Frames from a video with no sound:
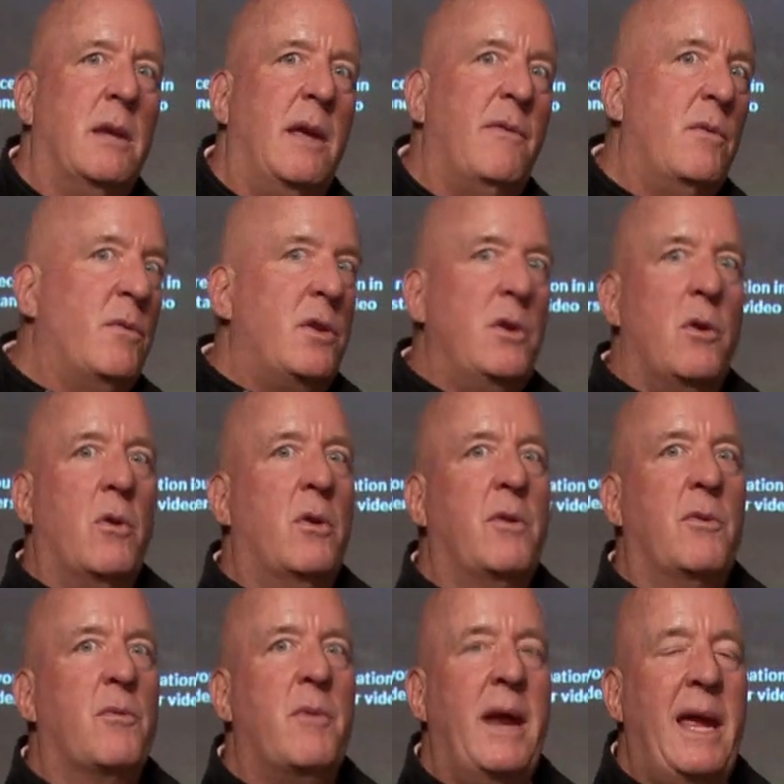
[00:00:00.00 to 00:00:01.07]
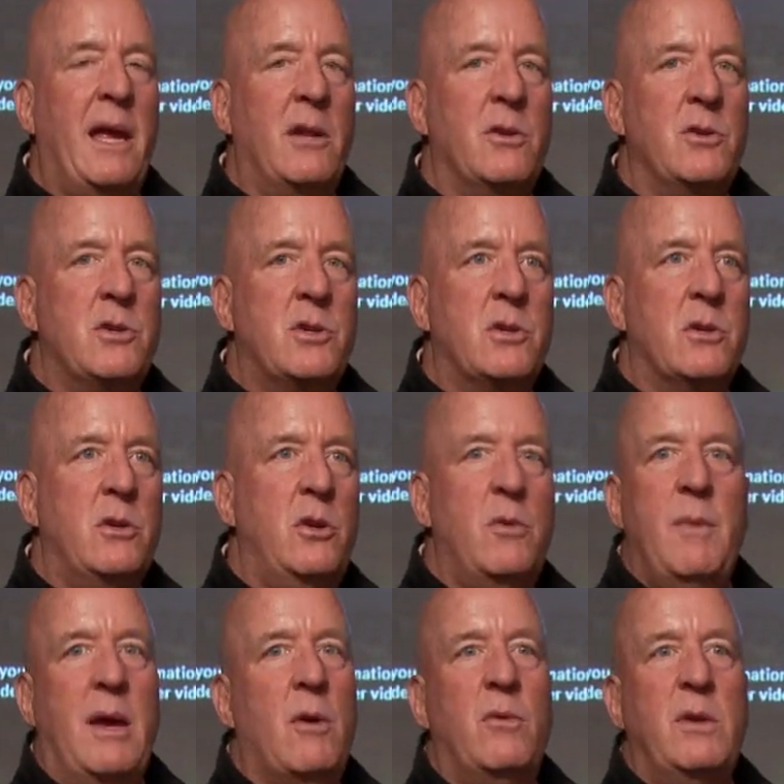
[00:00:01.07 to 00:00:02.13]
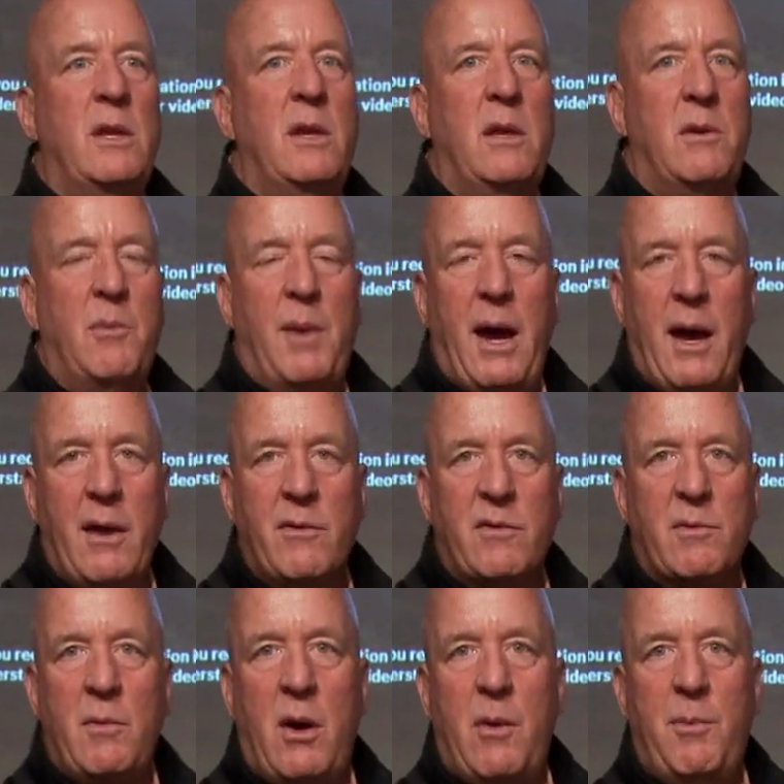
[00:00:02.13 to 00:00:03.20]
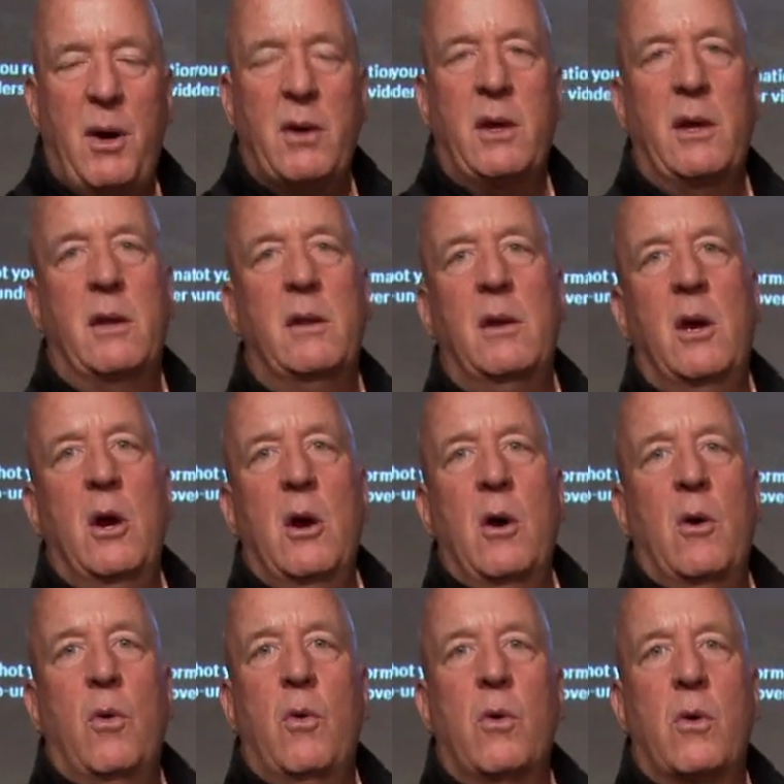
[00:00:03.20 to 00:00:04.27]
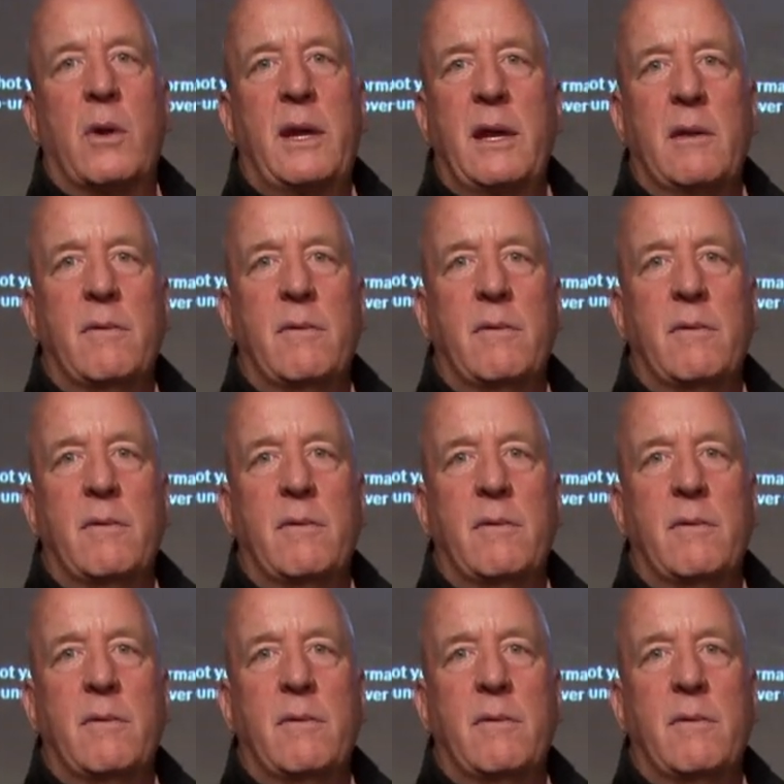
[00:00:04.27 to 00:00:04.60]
even when you go to the range, you may only need to buy a small bucket or get